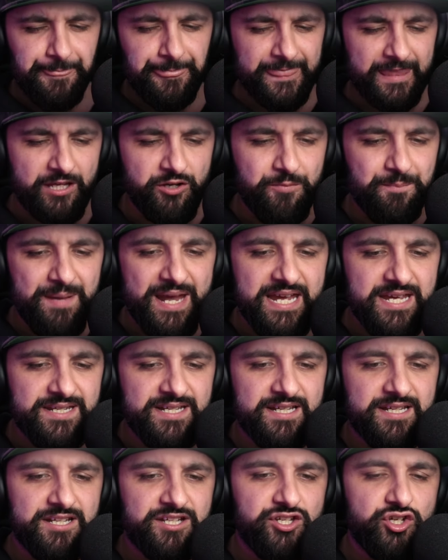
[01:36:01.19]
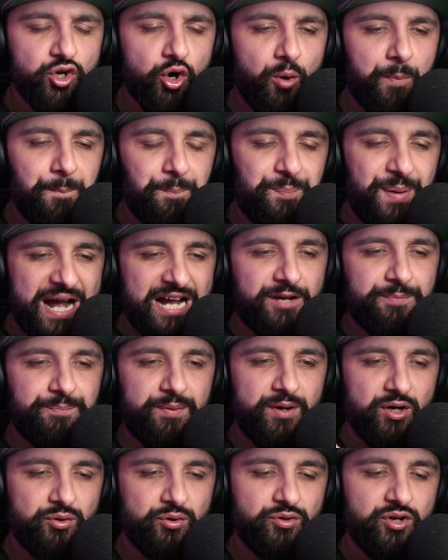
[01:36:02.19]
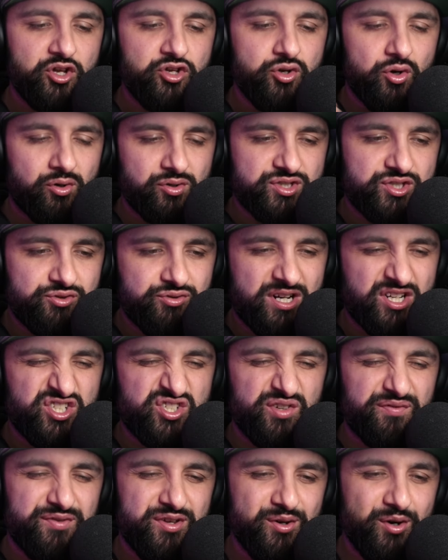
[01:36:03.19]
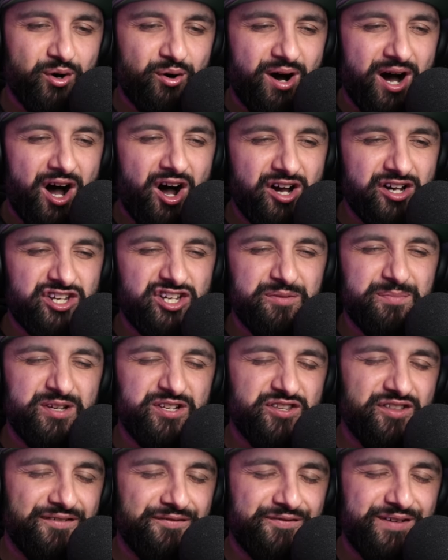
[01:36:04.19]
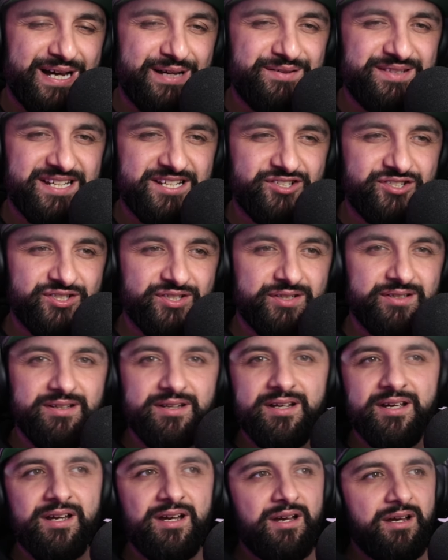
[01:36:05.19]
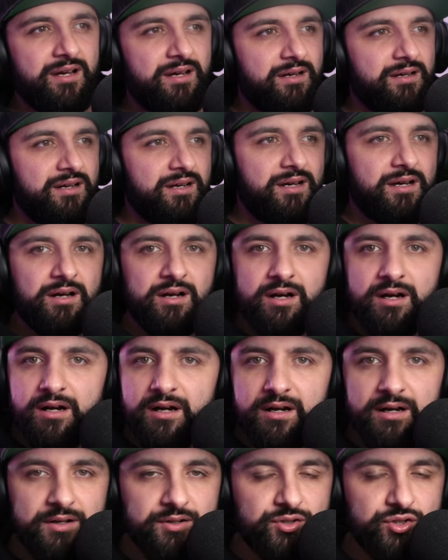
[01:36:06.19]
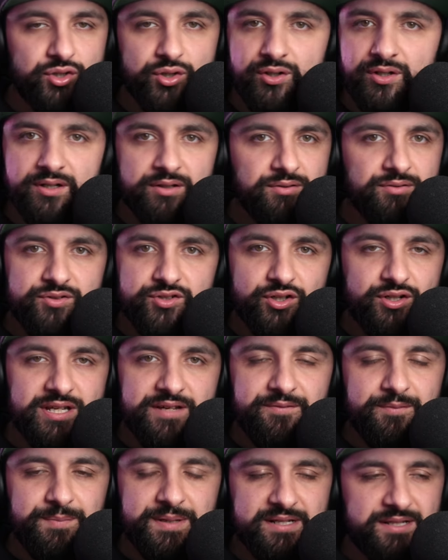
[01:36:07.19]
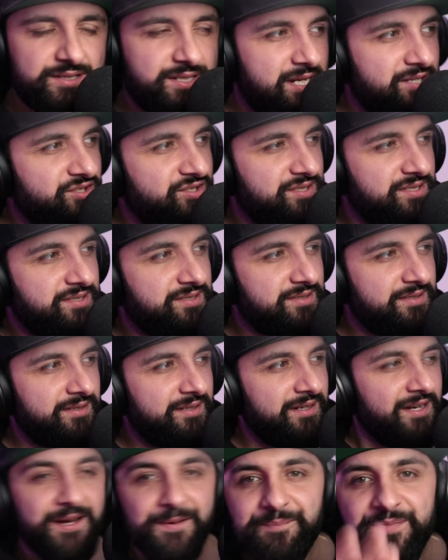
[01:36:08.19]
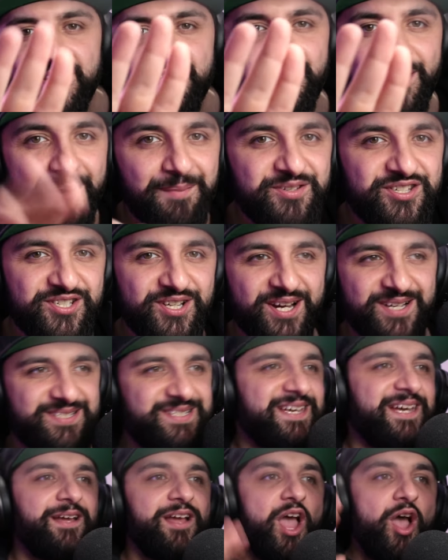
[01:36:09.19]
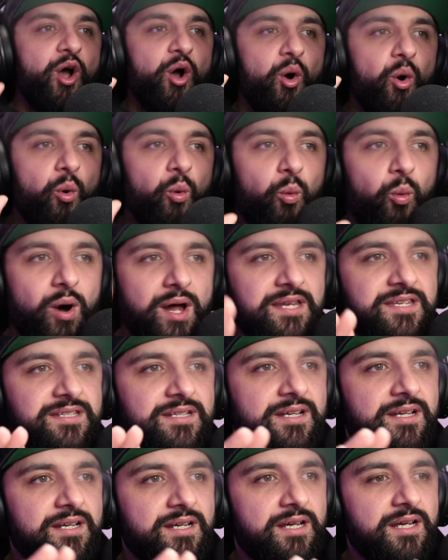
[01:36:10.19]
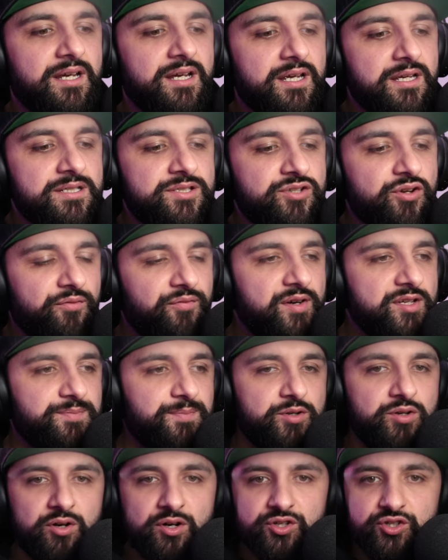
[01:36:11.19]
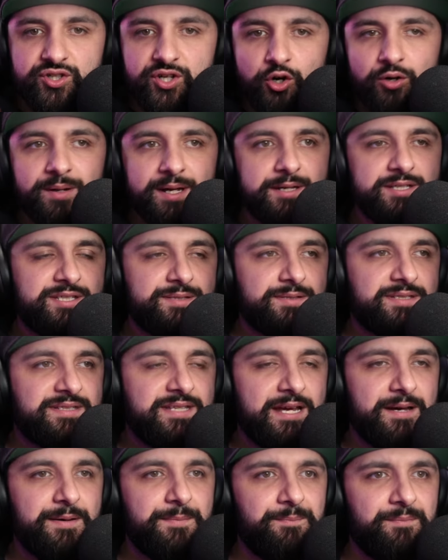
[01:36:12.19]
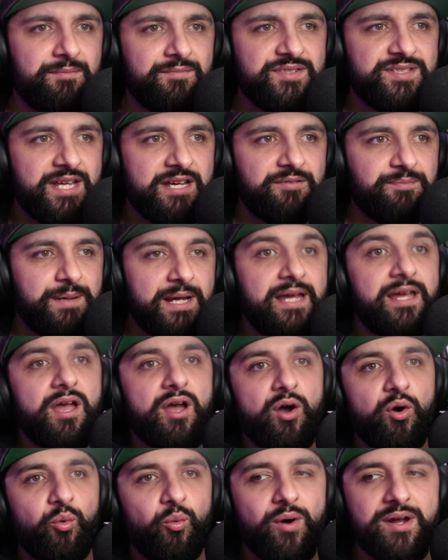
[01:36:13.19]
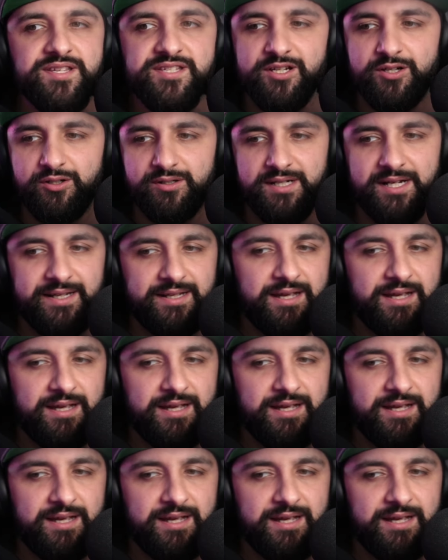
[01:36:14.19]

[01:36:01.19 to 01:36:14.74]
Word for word: you made it your backbone, your structure of your argument, the foundation. You shouldn't shouldn't even be contentious. So I'm just asking, what is your first? You got a show a state, of, state of play. What does it look like?